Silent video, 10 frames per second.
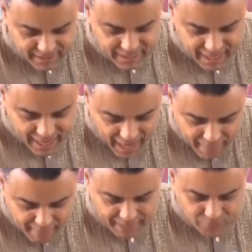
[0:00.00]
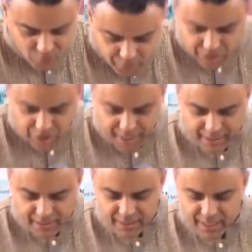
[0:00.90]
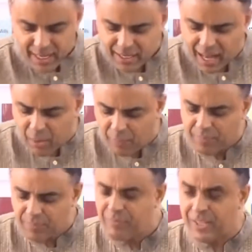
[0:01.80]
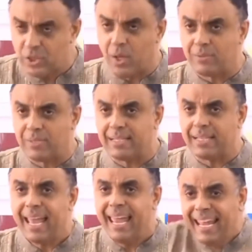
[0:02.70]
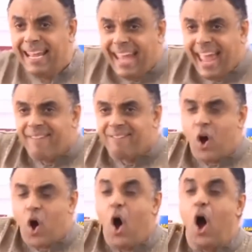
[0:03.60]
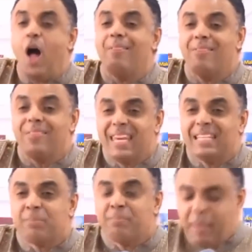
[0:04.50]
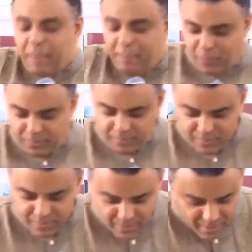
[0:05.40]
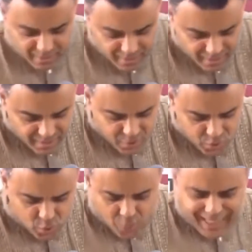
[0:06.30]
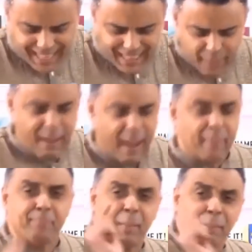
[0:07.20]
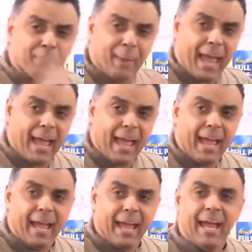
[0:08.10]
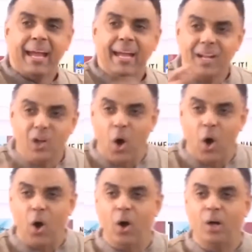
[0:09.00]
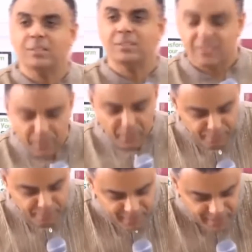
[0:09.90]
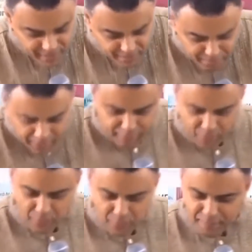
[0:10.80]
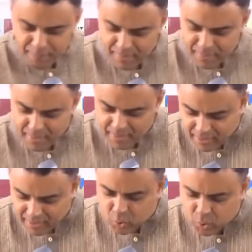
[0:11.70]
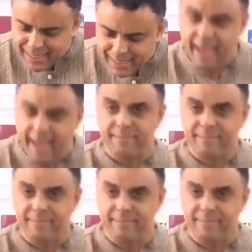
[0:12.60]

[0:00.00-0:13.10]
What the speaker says: Amen. To the church. Now, verse 12 says, he gave all these people so that they might prepare God's people to serve.